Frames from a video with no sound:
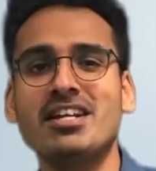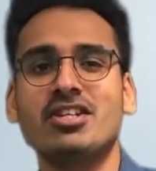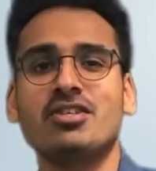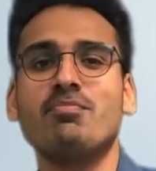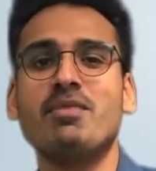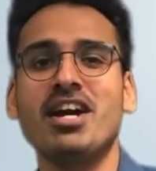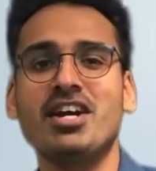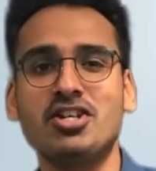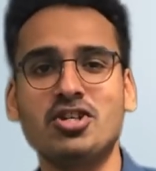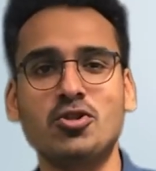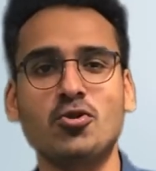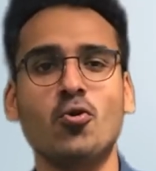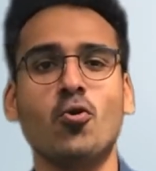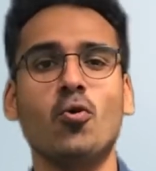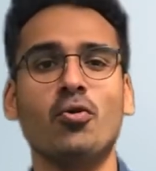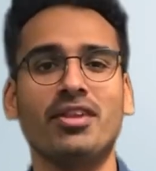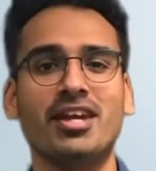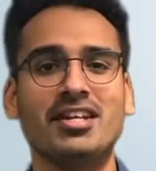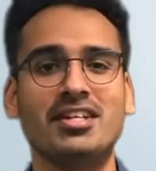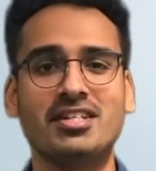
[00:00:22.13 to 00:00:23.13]
make
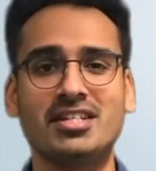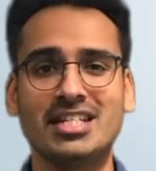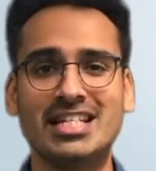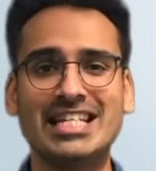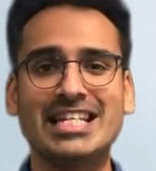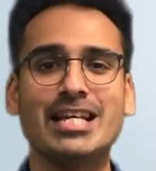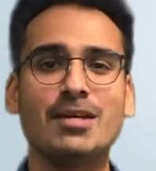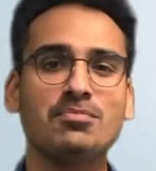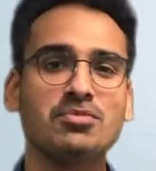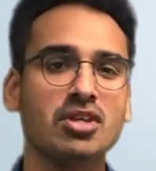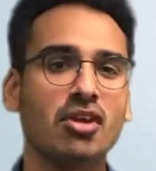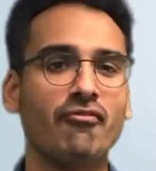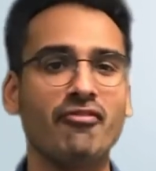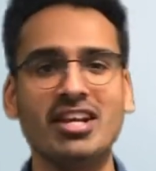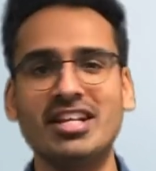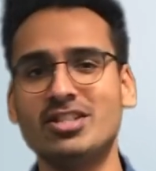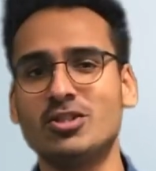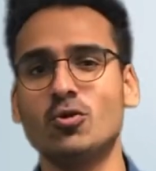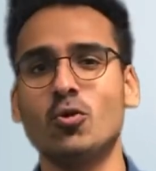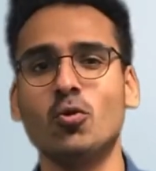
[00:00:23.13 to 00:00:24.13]
sure that teams and
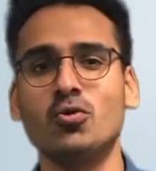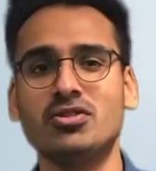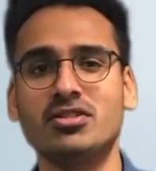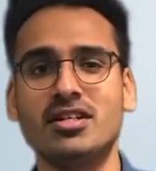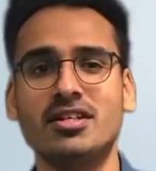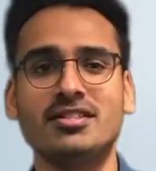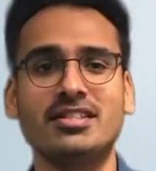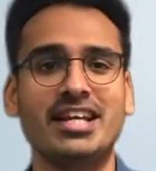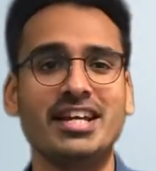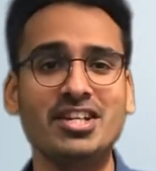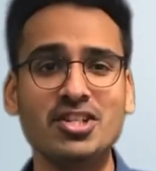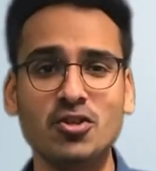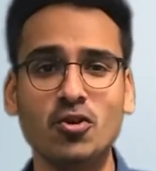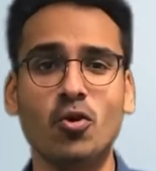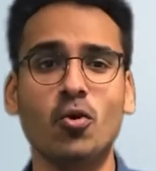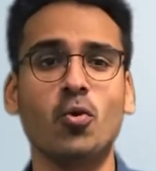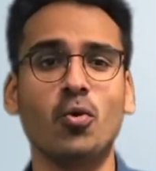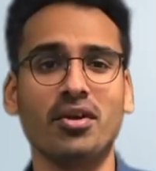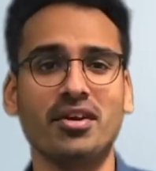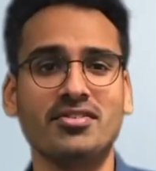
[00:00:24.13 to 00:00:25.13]
resources in your
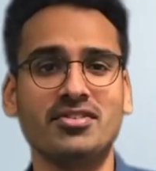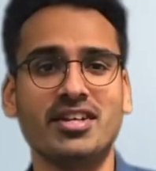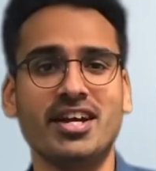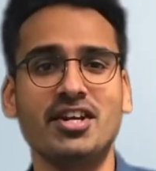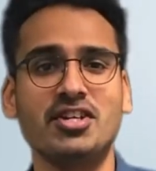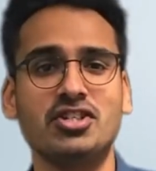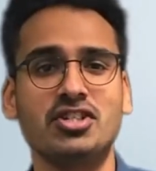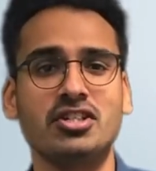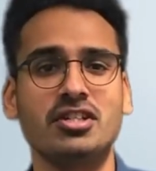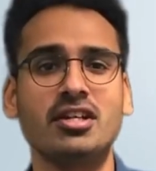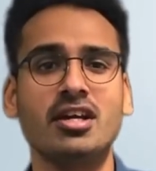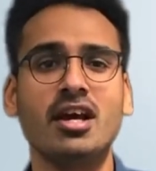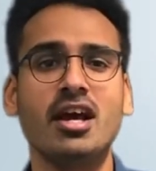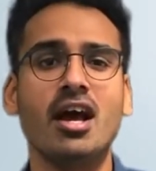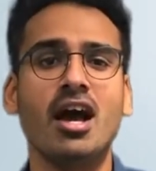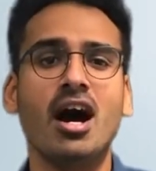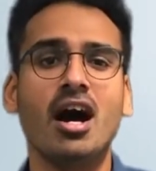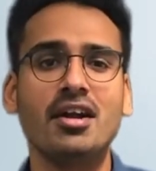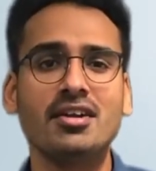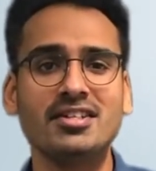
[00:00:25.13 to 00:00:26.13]
organization
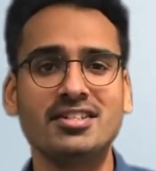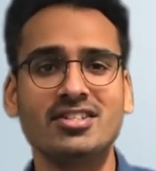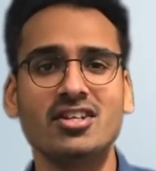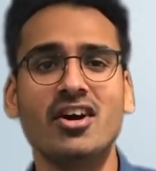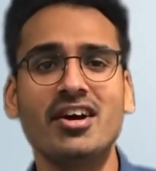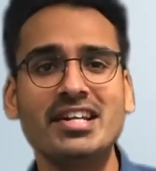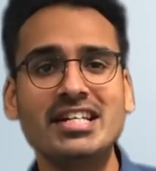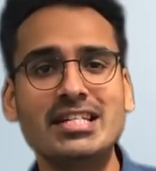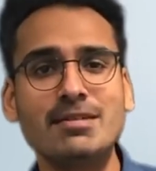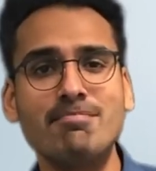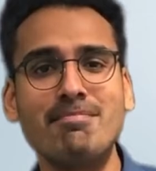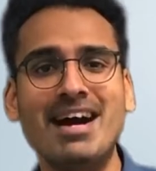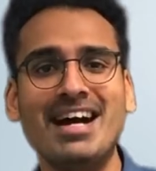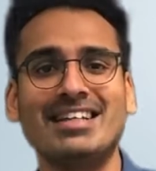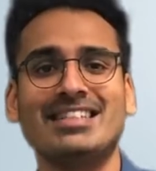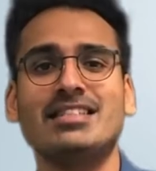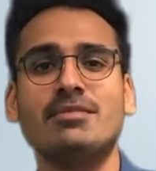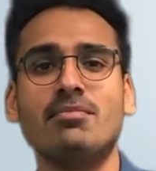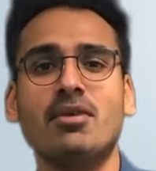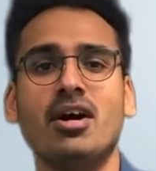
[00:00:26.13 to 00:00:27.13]
are designed to
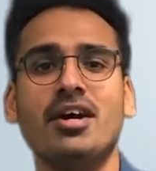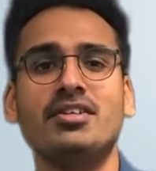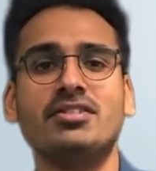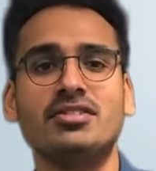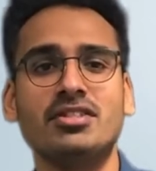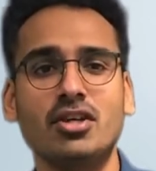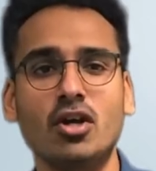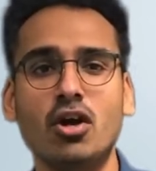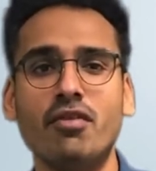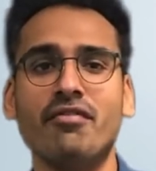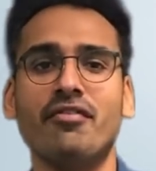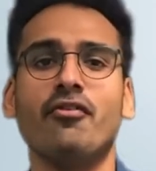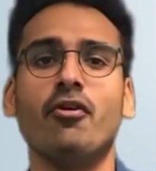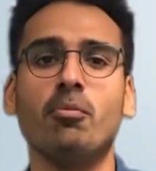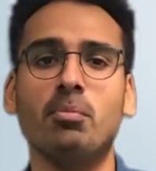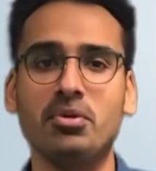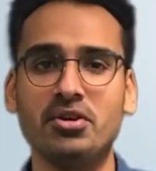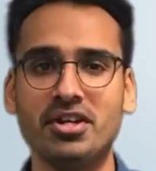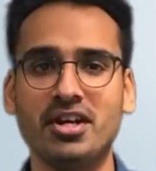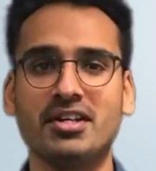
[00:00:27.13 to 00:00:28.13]
maximize the overall
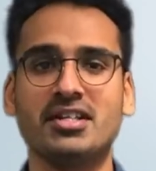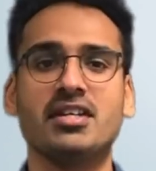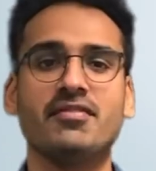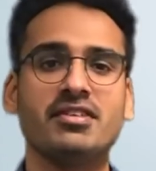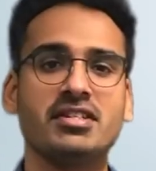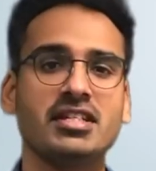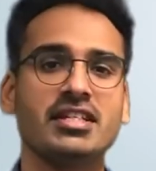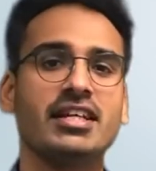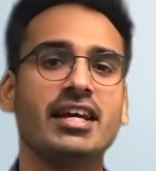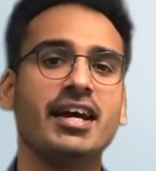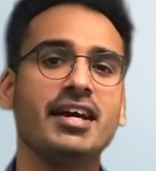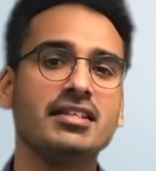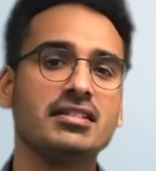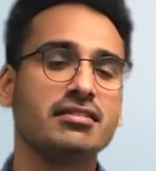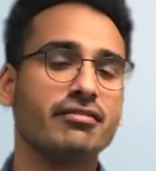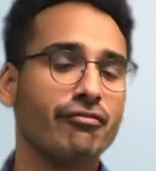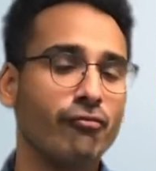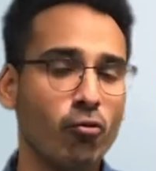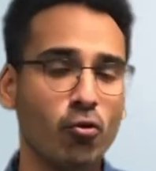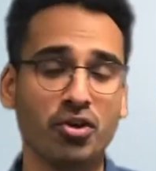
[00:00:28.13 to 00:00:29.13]
productivity gains
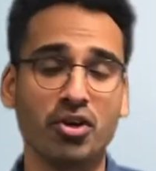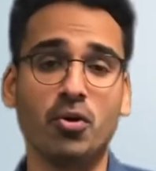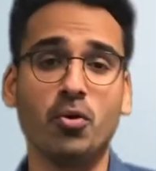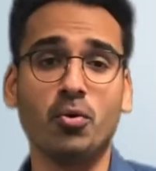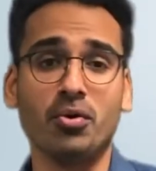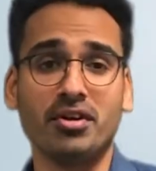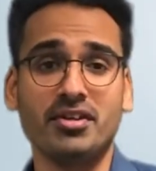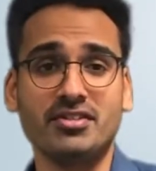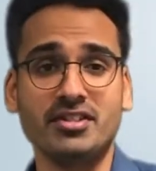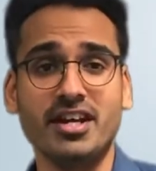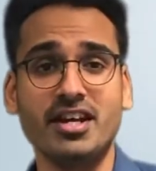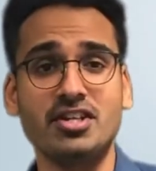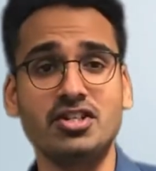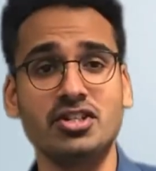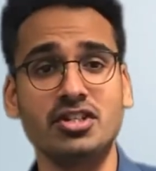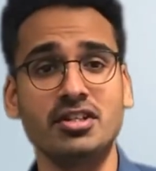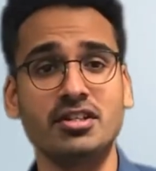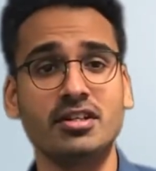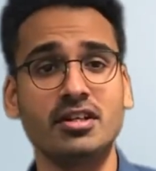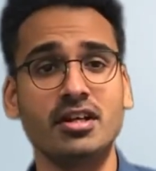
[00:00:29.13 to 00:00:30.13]
for your
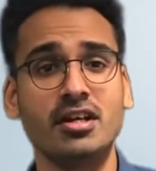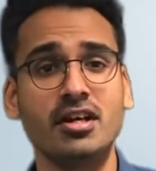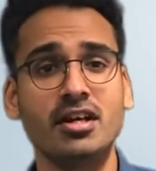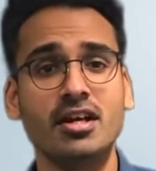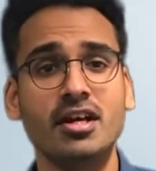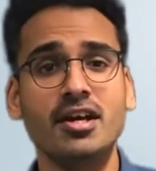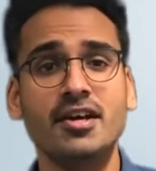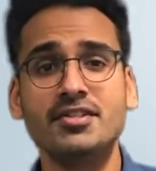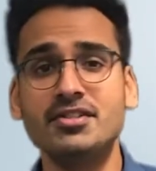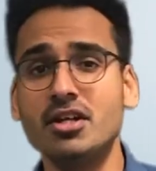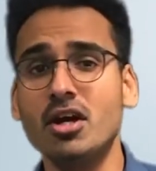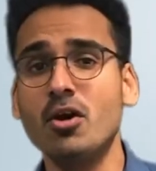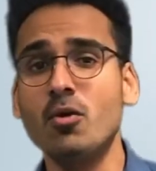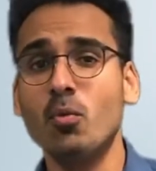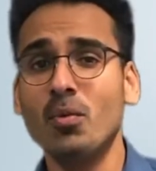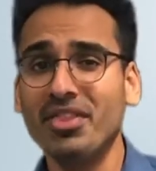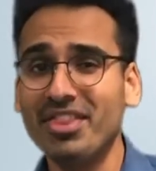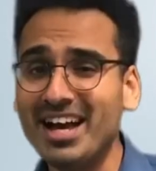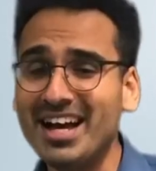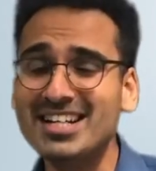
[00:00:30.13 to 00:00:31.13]
organization. So
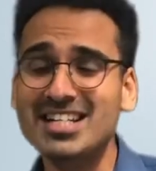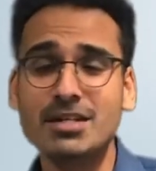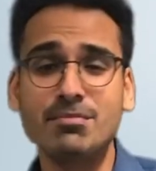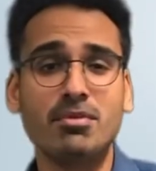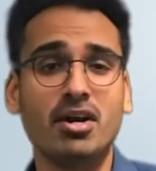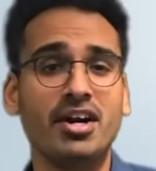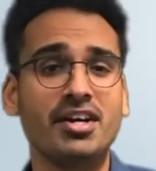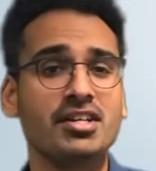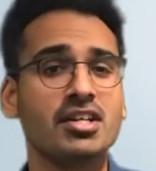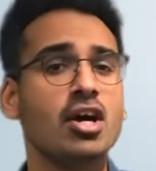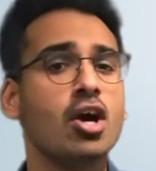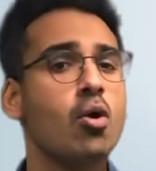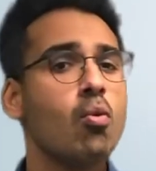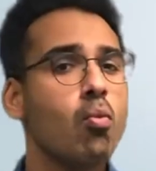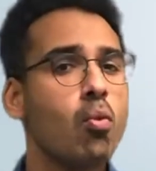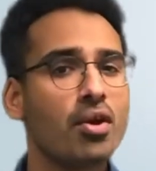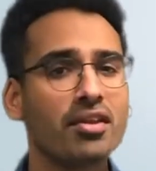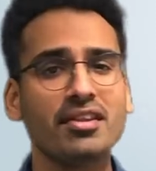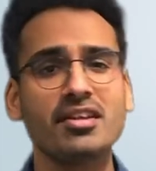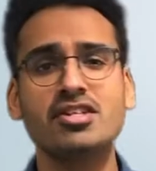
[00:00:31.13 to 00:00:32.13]
with that in mind,
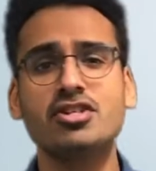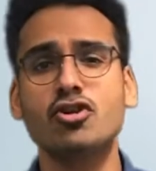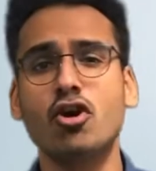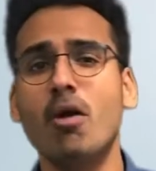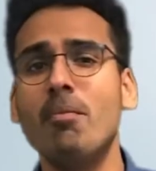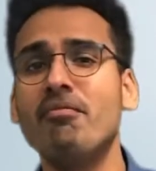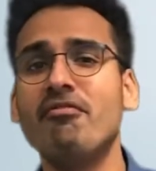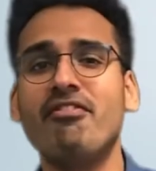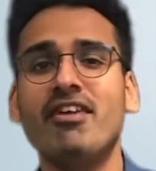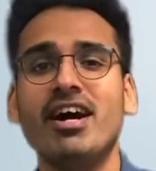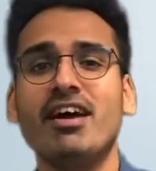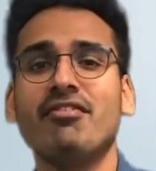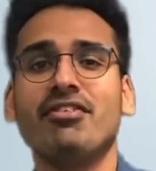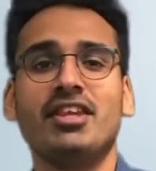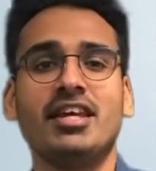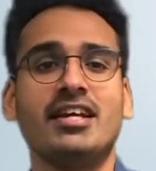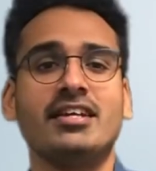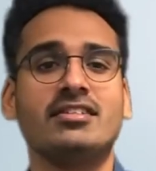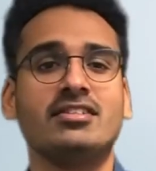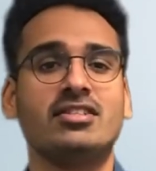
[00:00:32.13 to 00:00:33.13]
what are the top 5
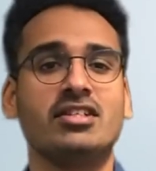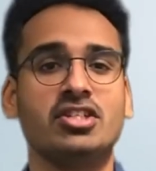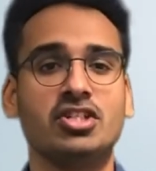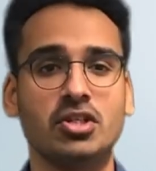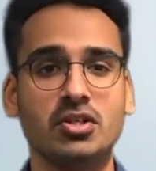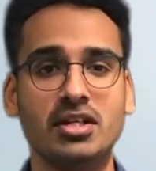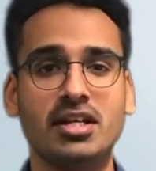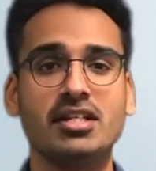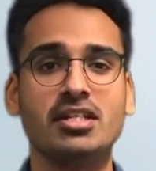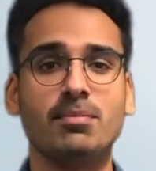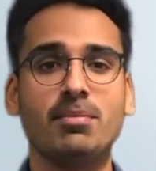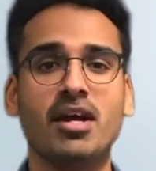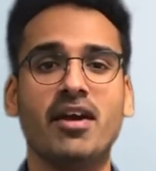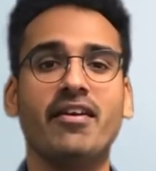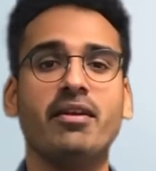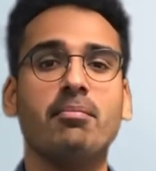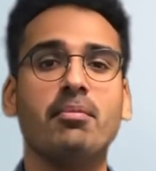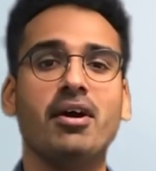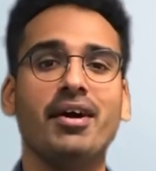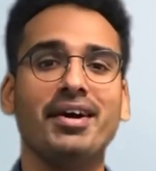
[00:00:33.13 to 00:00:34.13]
things that you need to bear
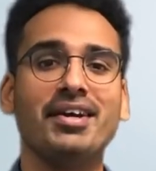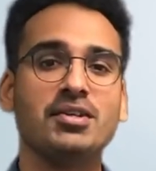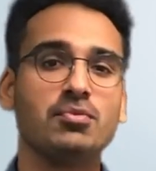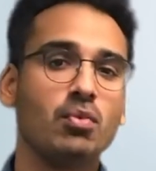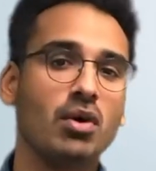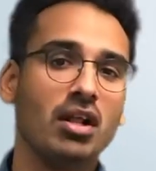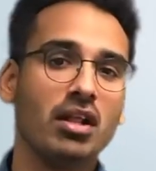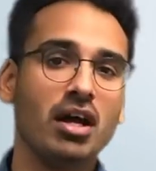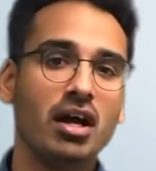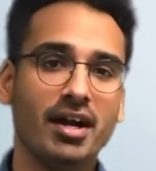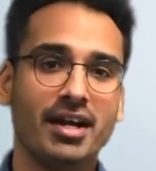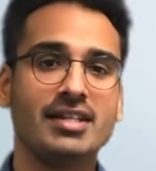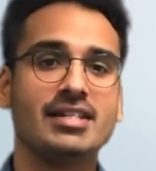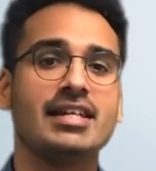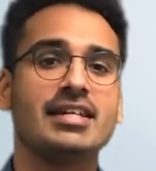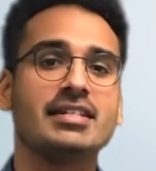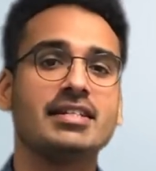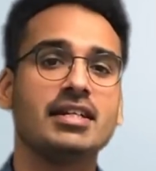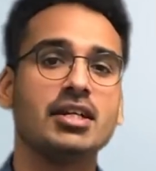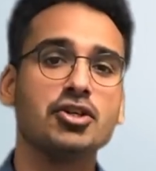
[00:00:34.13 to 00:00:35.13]
in mind while
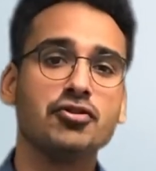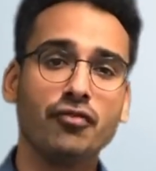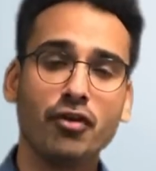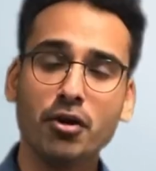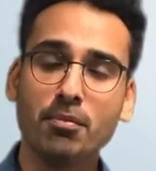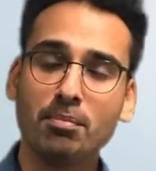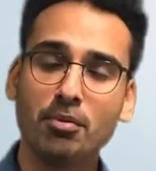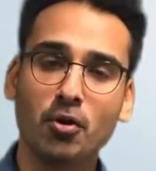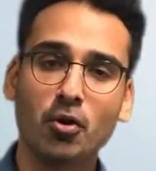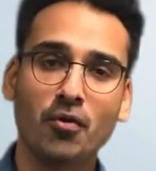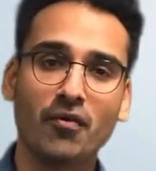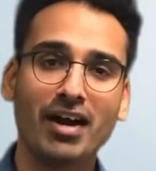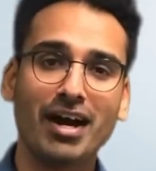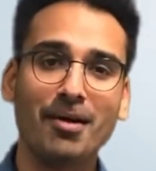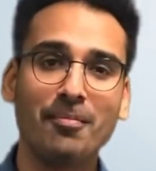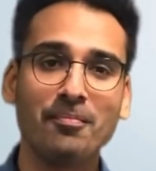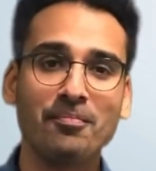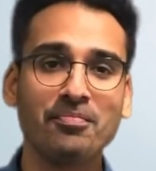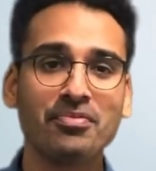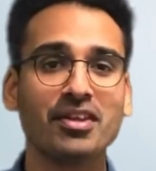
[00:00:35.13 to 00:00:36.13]
architecting a drone
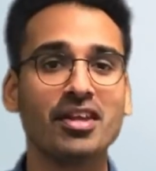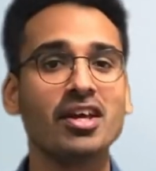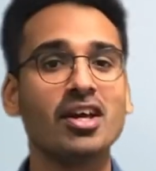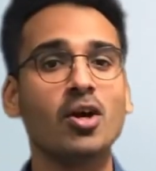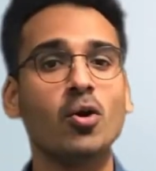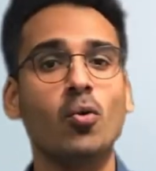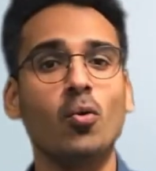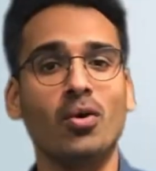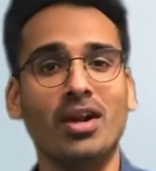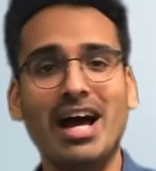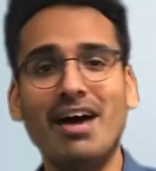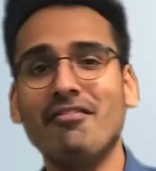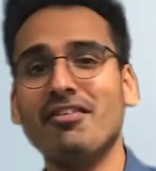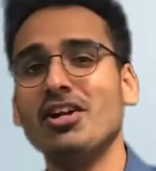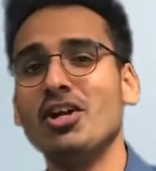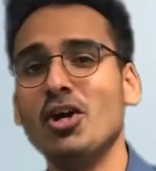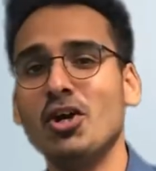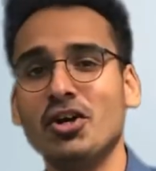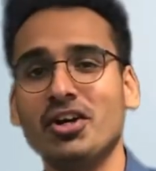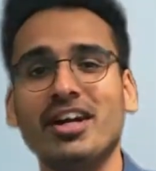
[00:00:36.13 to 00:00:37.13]
program? We'll have a
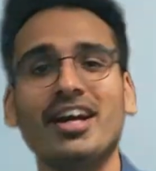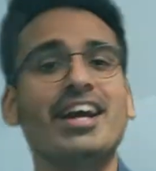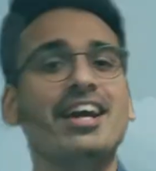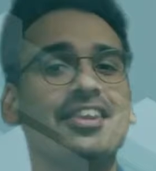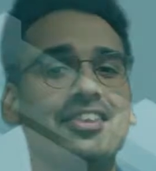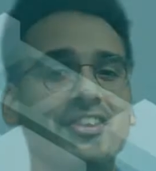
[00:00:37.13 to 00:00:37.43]
look in